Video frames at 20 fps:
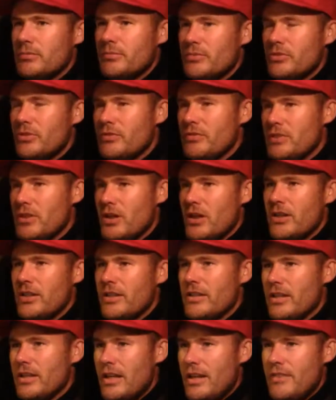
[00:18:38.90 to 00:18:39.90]
sort of
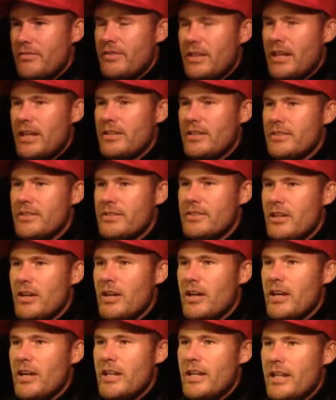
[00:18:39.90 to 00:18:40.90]
guarding the left-hand
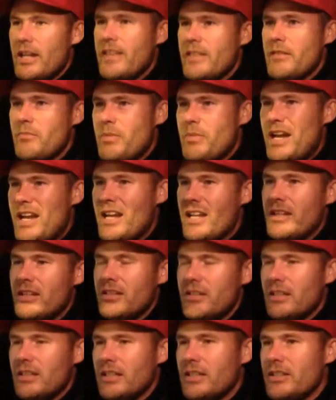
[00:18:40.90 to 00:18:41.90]
side and the back,
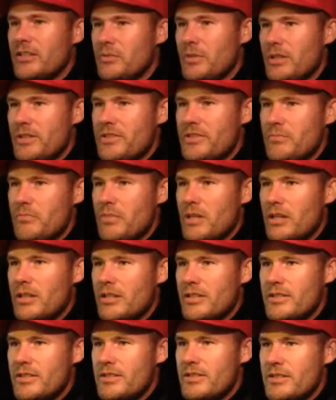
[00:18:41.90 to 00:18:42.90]
as well as some
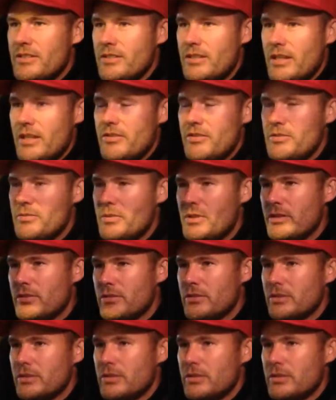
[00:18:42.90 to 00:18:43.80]
bunkers there as well.